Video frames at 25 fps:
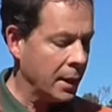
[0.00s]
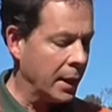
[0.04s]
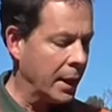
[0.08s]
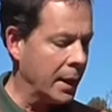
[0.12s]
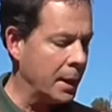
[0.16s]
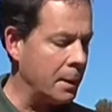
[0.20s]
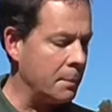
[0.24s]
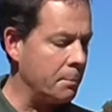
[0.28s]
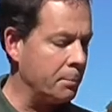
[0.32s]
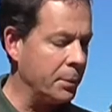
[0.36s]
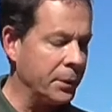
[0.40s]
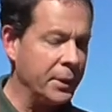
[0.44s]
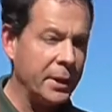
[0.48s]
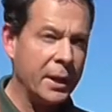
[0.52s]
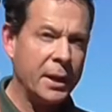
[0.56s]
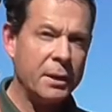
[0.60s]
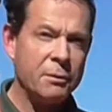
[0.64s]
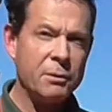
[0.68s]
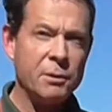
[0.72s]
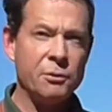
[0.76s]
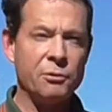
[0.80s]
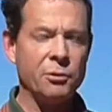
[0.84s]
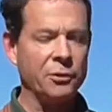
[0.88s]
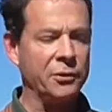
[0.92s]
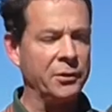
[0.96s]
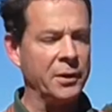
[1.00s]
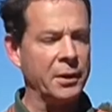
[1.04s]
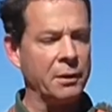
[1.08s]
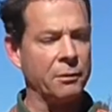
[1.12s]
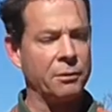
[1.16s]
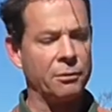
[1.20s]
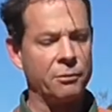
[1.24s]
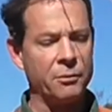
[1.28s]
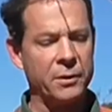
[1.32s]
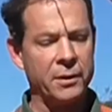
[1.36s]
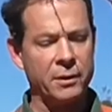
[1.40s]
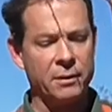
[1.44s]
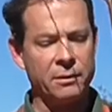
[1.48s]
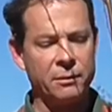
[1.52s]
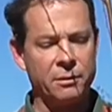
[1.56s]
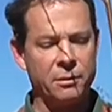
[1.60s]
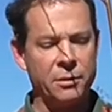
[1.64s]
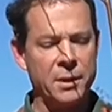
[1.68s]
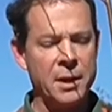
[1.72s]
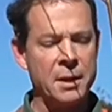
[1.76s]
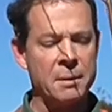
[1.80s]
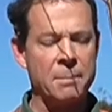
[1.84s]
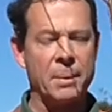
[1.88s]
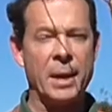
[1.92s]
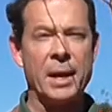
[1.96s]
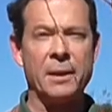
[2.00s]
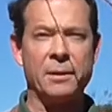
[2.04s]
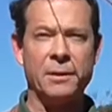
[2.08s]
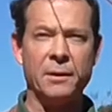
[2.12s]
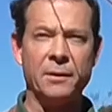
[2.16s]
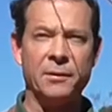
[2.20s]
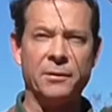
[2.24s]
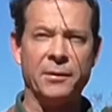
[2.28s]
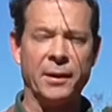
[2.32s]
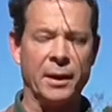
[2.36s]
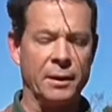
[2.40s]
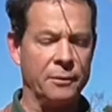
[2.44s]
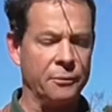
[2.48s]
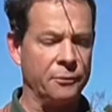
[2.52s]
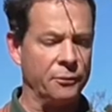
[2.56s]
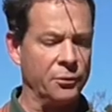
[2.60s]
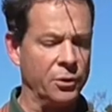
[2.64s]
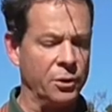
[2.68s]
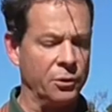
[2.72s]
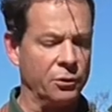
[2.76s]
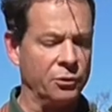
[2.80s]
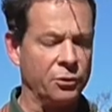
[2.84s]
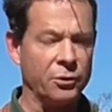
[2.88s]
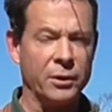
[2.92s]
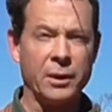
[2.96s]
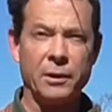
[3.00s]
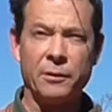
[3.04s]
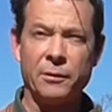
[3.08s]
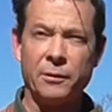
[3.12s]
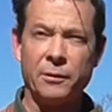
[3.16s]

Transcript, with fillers: Um, but the other interesting thing about this uh, fruit tree